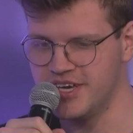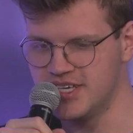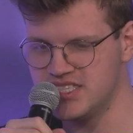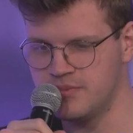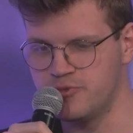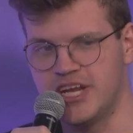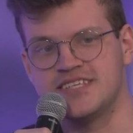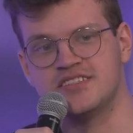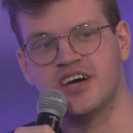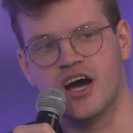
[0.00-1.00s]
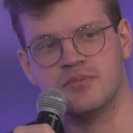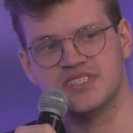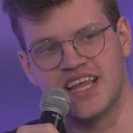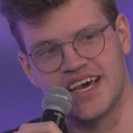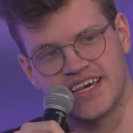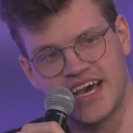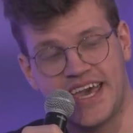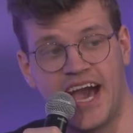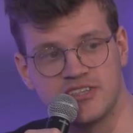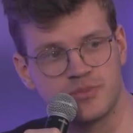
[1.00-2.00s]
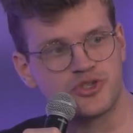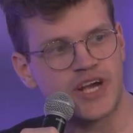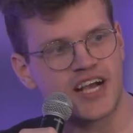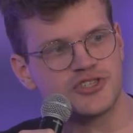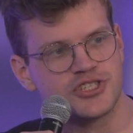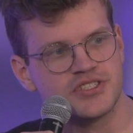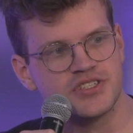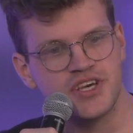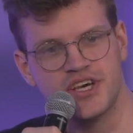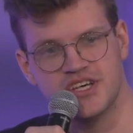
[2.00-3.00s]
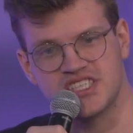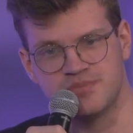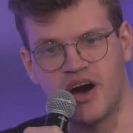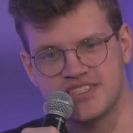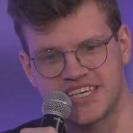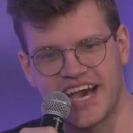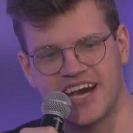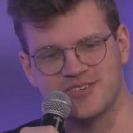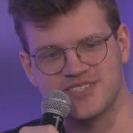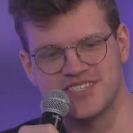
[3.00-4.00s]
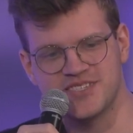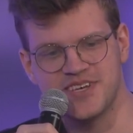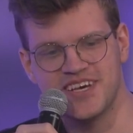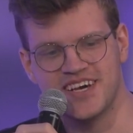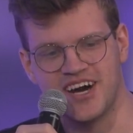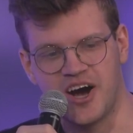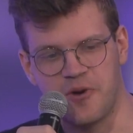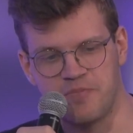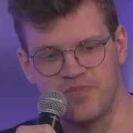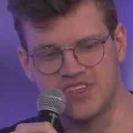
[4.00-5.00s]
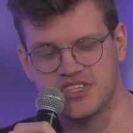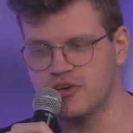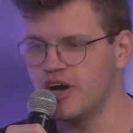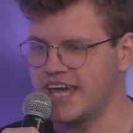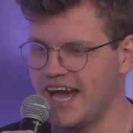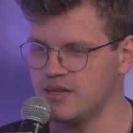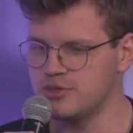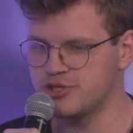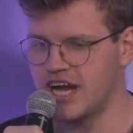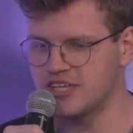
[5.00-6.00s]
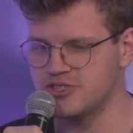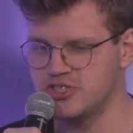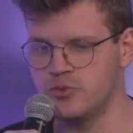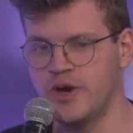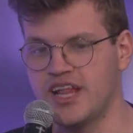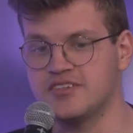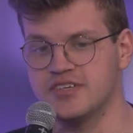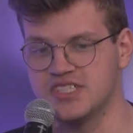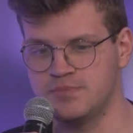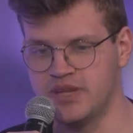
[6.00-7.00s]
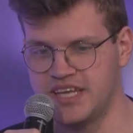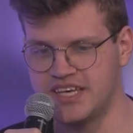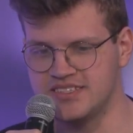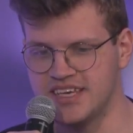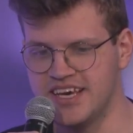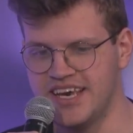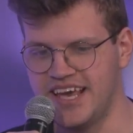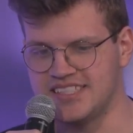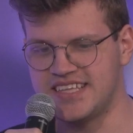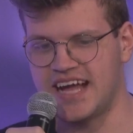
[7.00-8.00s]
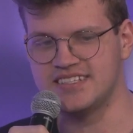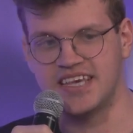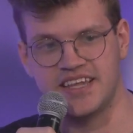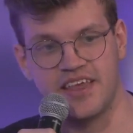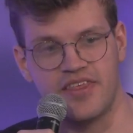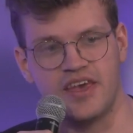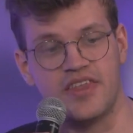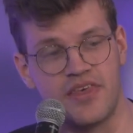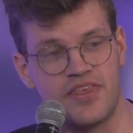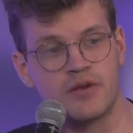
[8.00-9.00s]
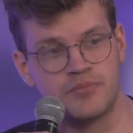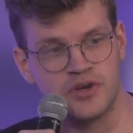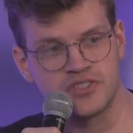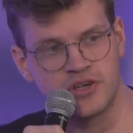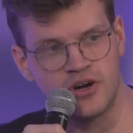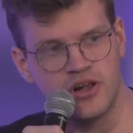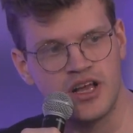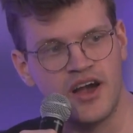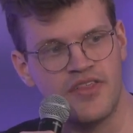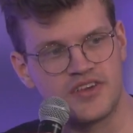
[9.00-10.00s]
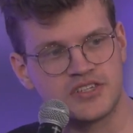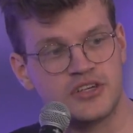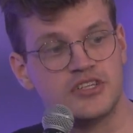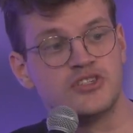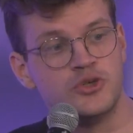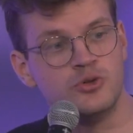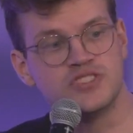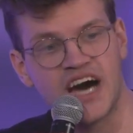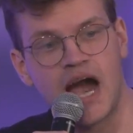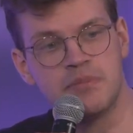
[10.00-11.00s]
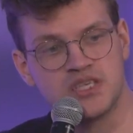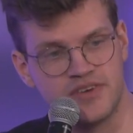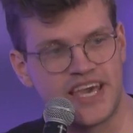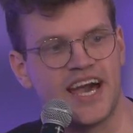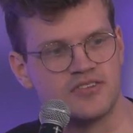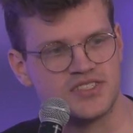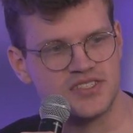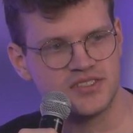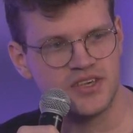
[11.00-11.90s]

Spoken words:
some related terms like account abstraction, smart accounts. So account abstraction, the way I like to explain it is that in the Ethereum protocol, there's currently two types of accounts.